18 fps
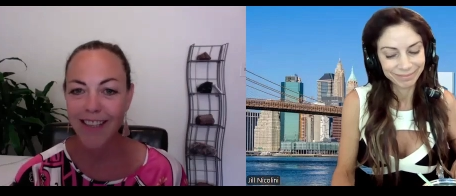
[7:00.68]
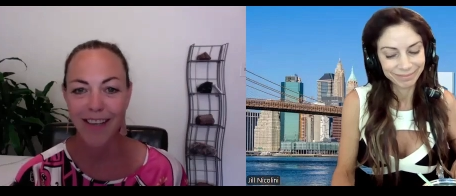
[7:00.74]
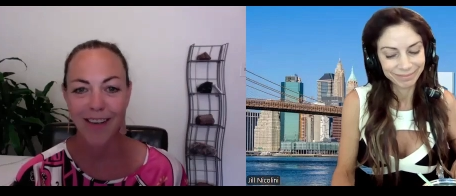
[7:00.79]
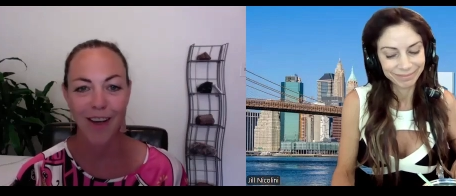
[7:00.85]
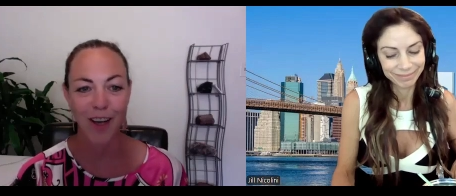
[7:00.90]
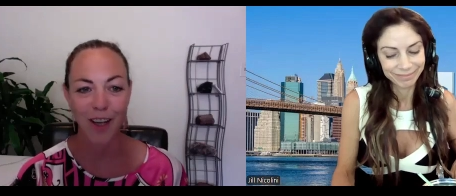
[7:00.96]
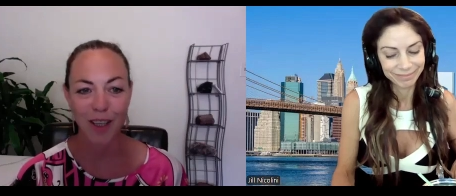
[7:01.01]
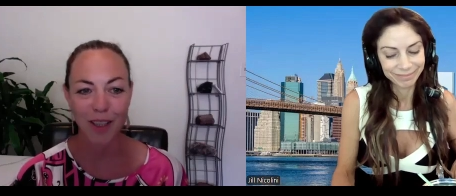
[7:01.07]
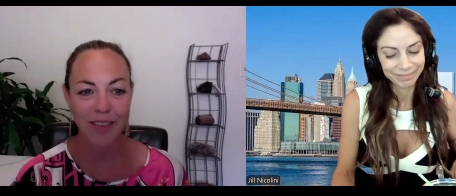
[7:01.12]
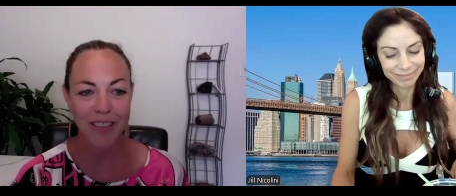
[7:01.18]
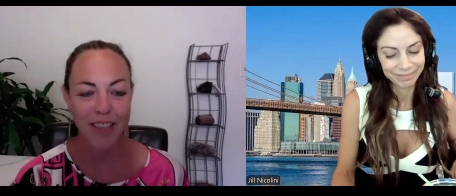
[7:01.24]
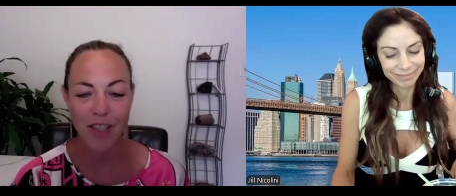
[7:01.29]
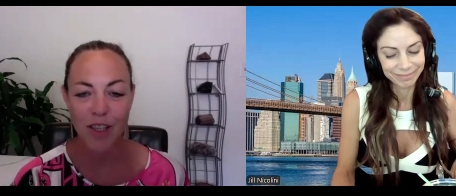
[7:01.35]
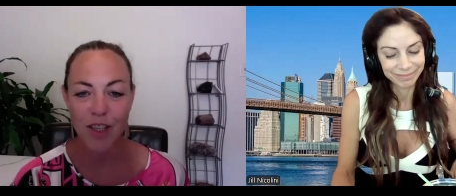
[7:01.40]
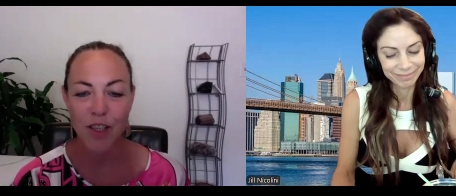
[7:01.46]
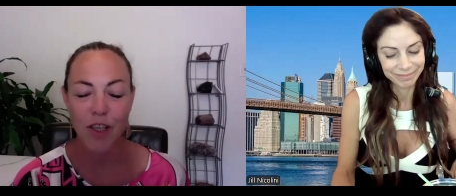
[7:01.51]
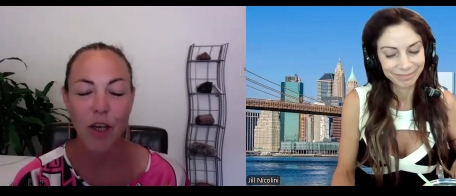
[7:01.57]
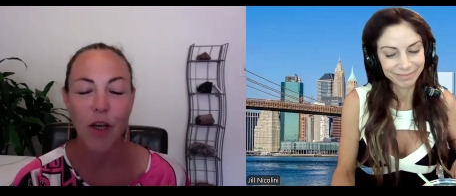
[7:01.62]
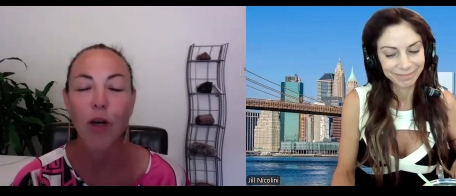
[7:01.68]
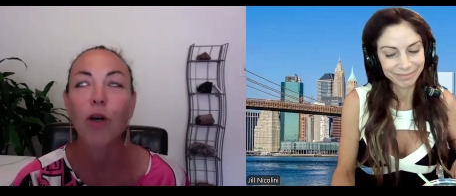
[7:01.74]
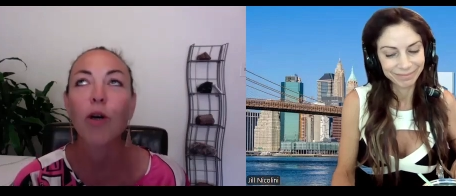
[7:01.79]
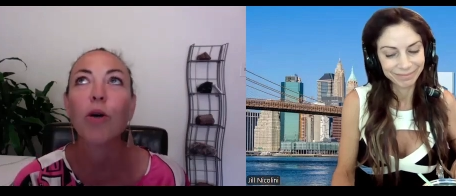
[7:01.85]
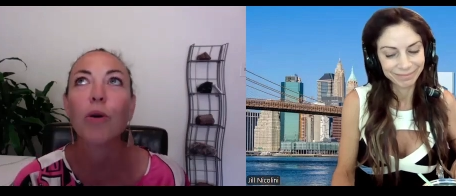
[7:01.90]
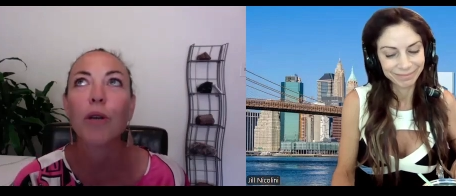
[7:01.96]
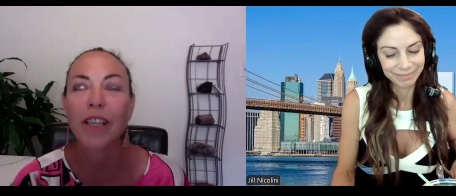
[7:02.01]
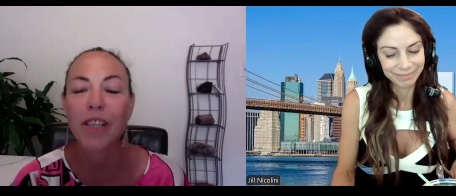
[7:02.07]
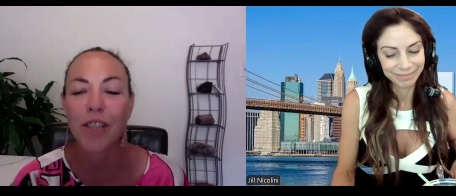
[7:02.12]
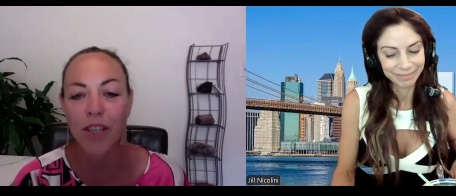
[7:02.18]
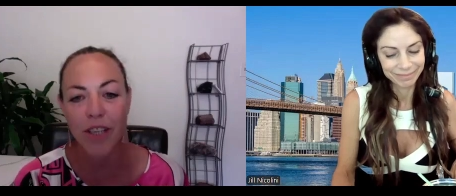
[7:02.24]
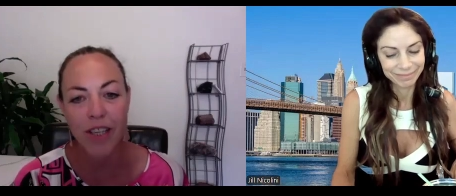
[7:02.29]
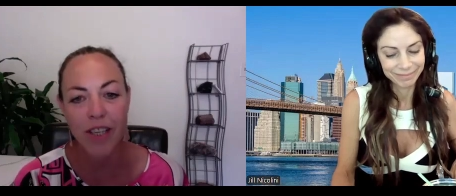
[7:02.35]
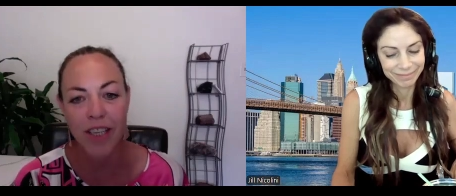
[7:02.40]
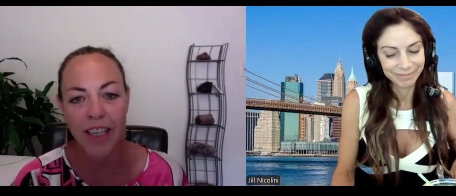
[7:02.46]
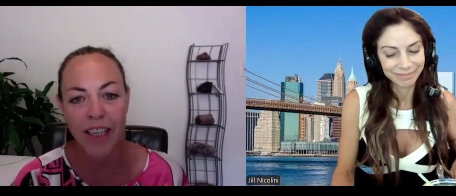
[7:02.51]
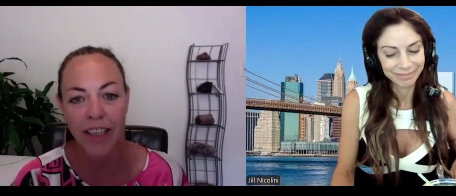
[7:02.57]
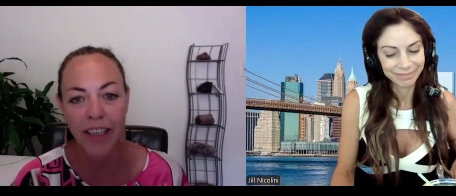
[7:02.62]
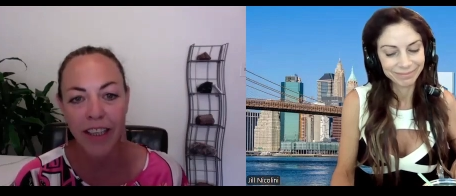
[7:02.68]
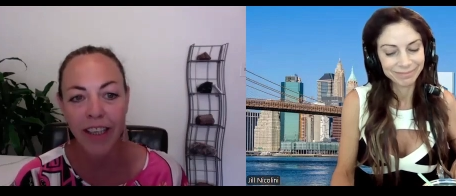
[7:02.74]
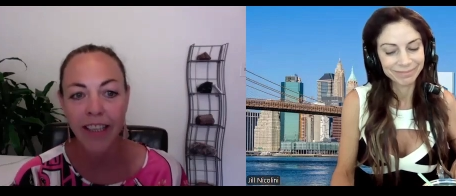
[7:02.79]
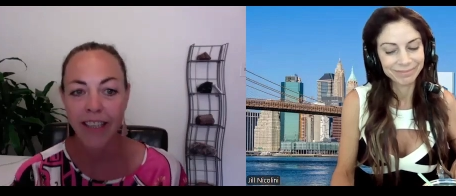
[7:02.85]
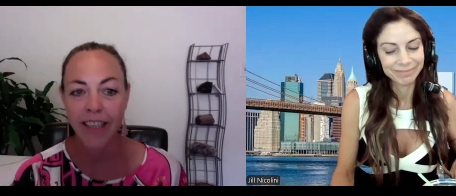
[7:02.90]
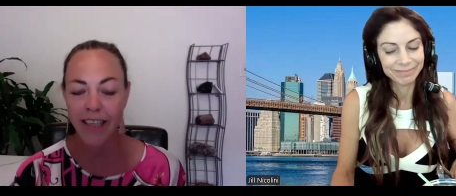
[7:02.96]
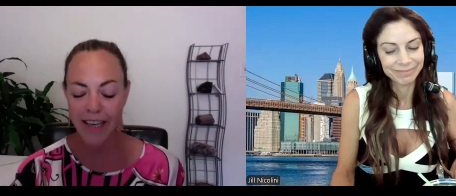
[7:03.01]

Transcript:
Speaker 1: and all of it is so interesting